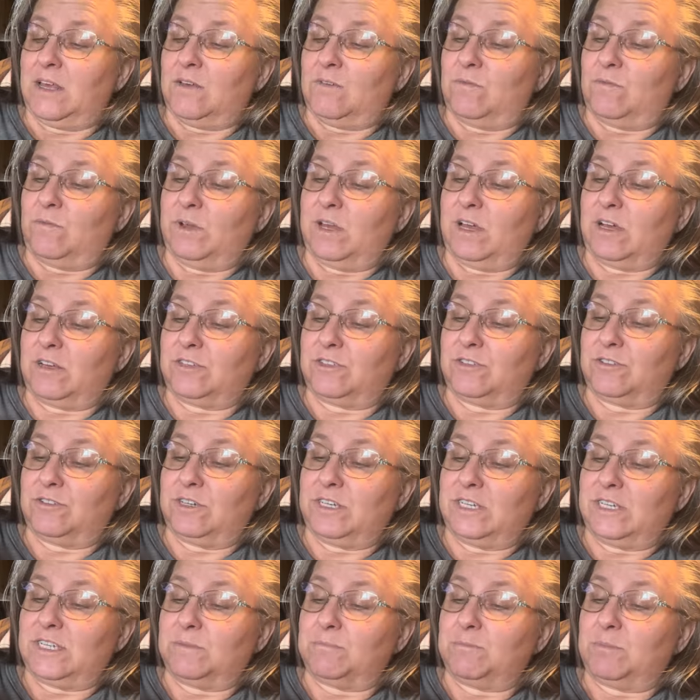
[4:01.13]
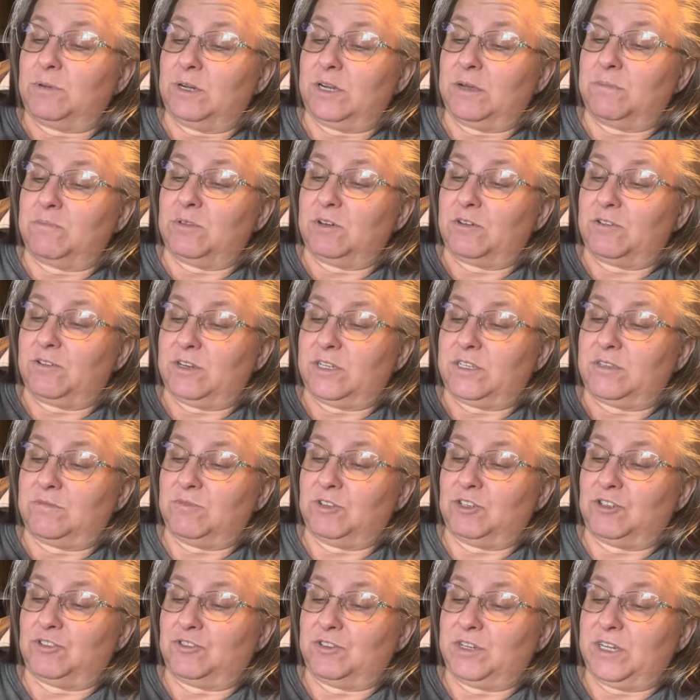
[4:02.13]
We also need to put up the
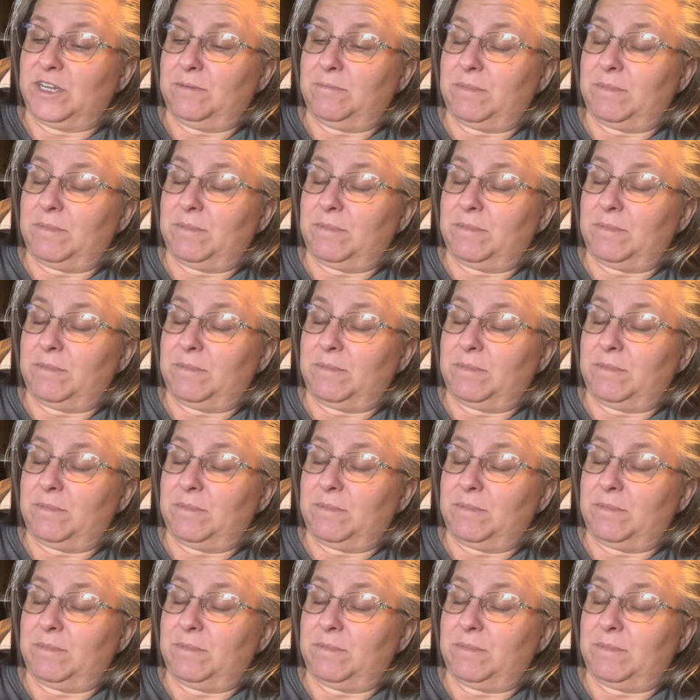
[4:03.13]
Christmas tree.